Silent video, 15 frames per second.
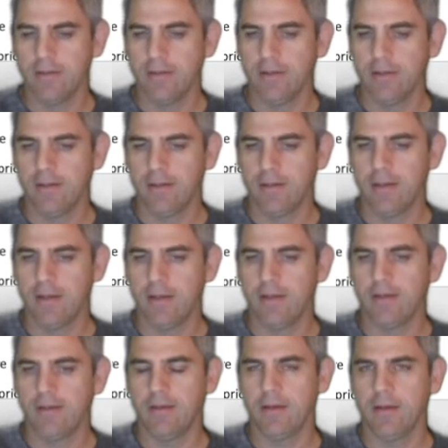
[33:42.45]
And
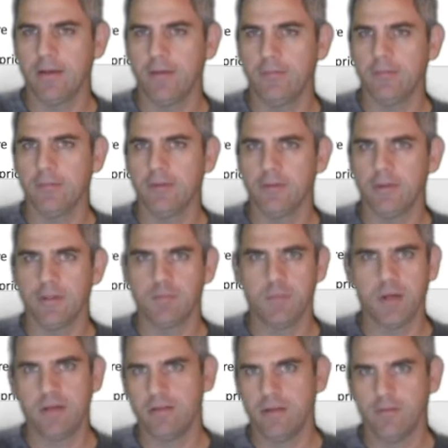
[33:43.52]
again, this
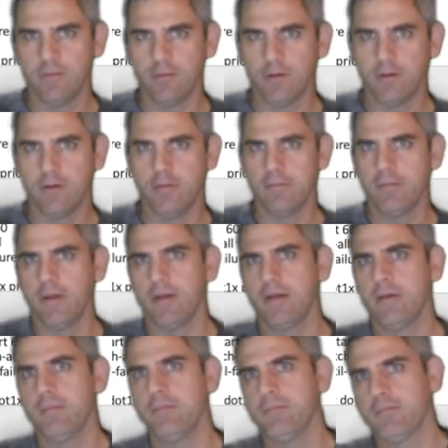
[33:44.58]
might differ
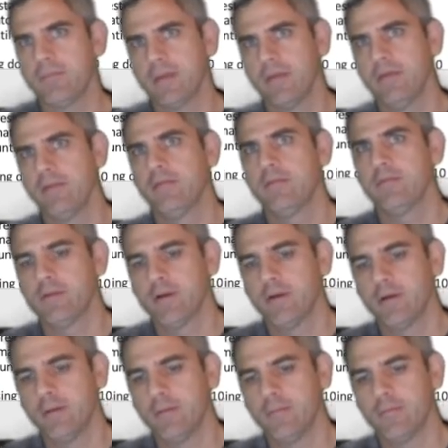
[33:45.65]
from
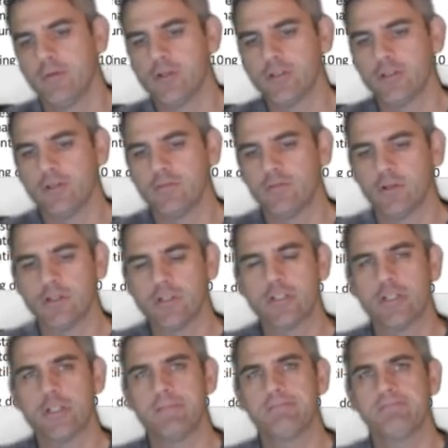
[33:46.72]
version to
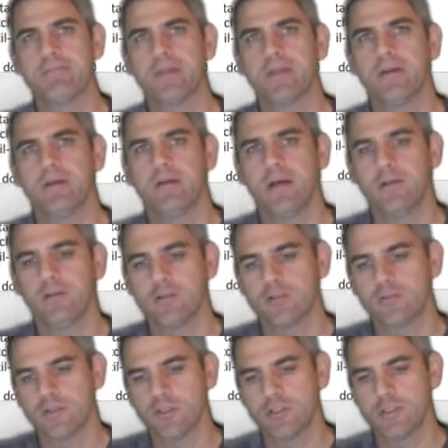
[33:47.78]
version on your
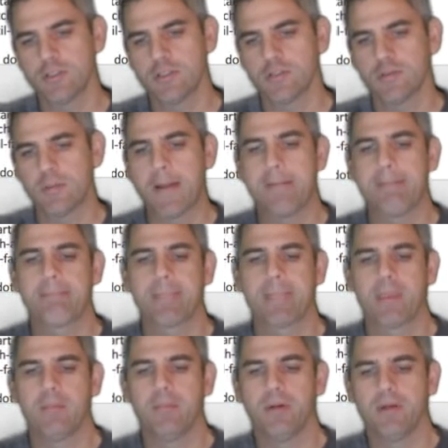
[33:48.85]
switches,
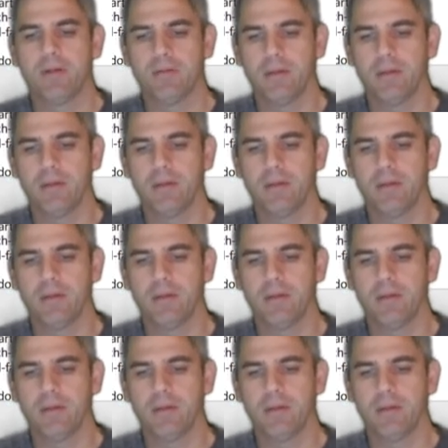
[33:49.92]
but